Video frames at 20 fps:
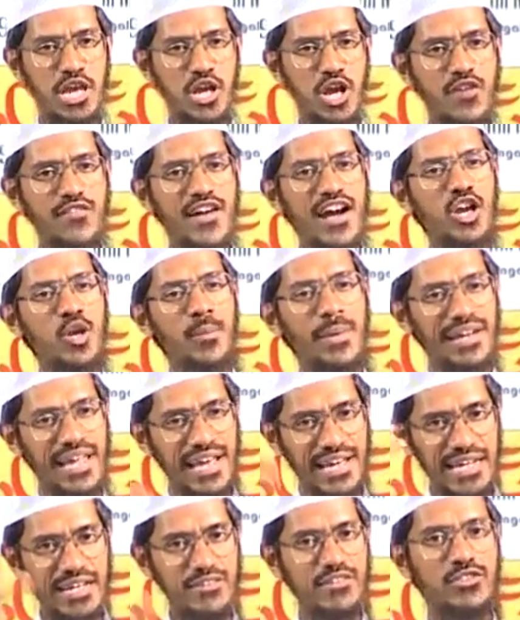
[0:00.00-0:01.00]
sake of argument
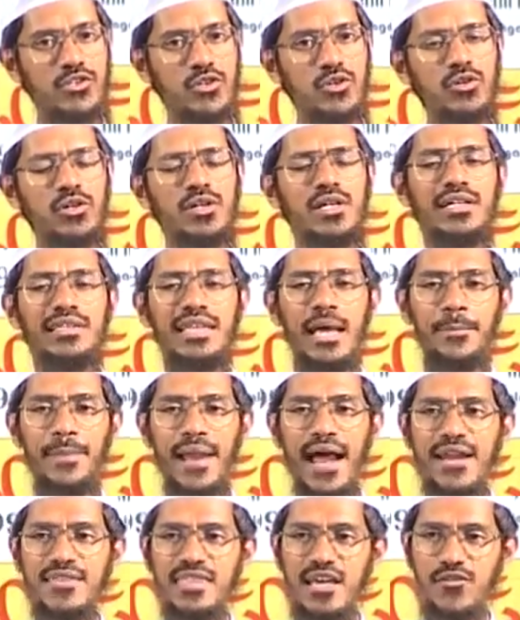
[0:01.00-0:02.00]
I agree with you that
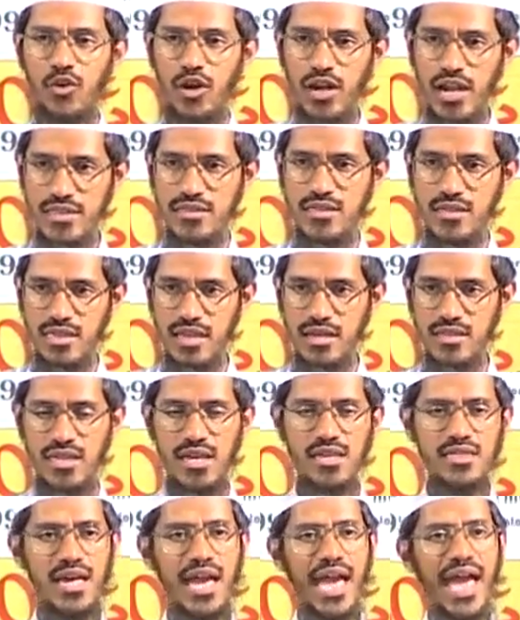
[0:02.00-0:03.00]
plants have got lesser
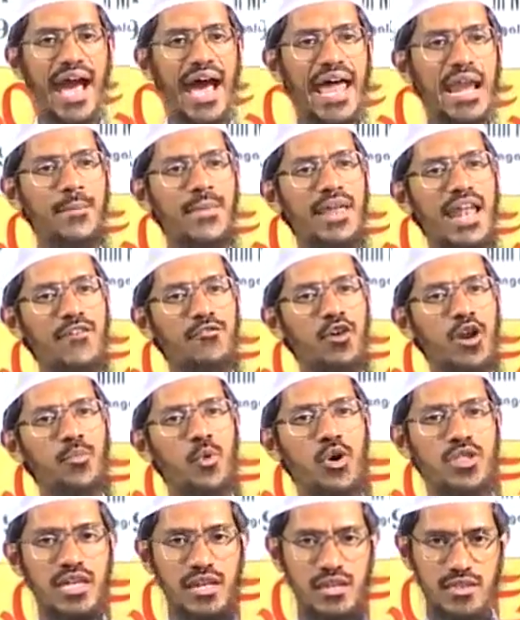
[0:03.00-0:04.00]
senses, animal have got
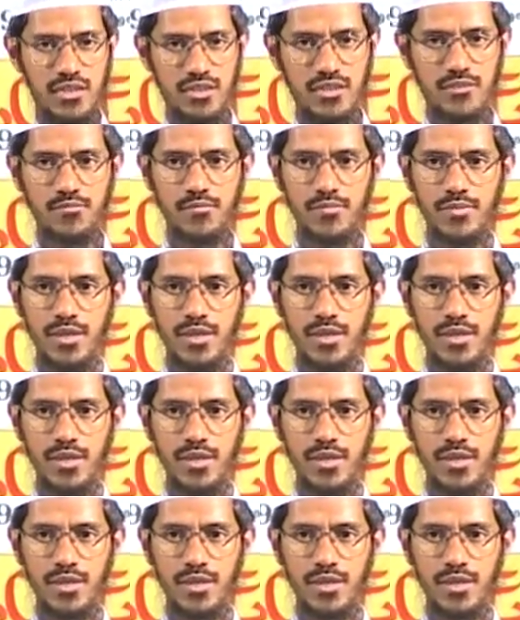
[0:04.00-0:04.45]
more senses.